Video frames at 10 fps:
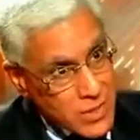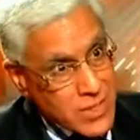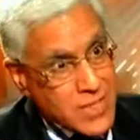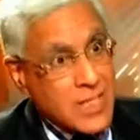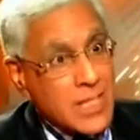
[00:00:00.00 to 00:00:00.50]
spread
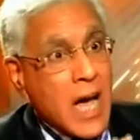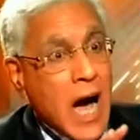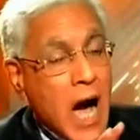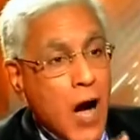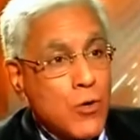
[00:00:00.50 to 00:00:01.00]
the disease.
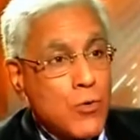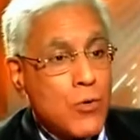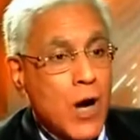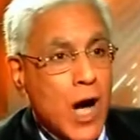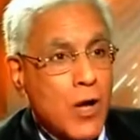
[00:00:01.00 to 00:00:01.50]
Obviously. How
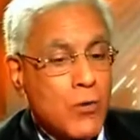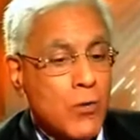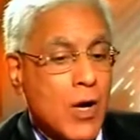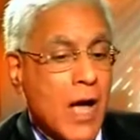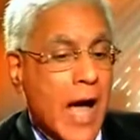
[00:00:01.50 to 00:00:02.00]
you how
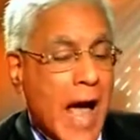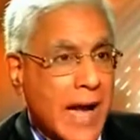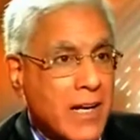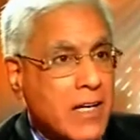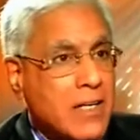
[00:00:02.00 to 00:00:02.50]
you
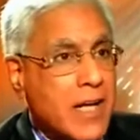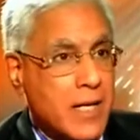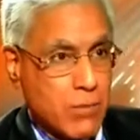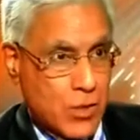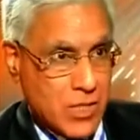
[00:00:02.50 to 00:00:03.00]
handle
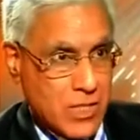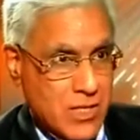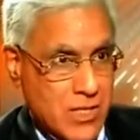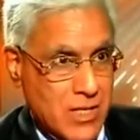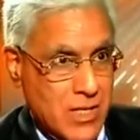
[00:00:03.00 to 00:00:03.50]
dead
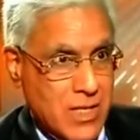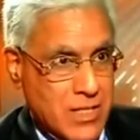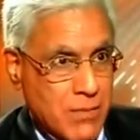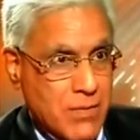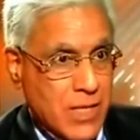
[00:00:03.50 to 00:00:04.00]
bodies yes.
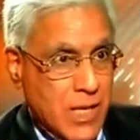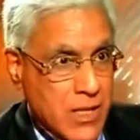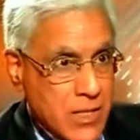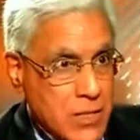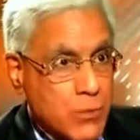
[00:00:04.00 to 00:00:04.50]
is something
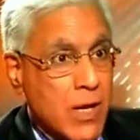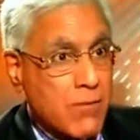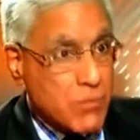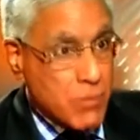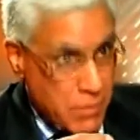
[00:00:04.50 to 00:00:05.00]
Indians would
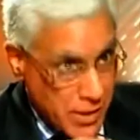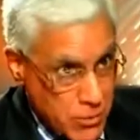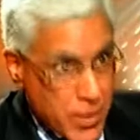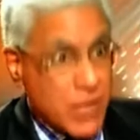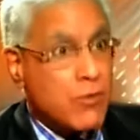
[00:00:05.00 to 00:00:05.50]
have to be
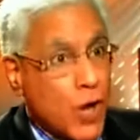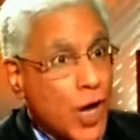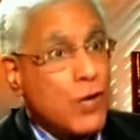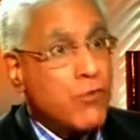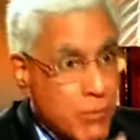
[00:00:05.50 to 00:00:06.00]
made aware of.
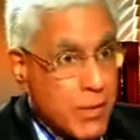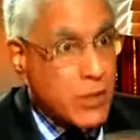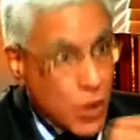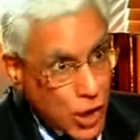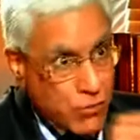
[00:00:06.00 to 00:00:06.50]
God
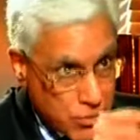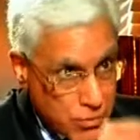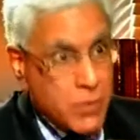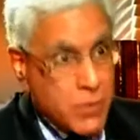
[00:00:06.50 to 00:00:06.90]
forbid, God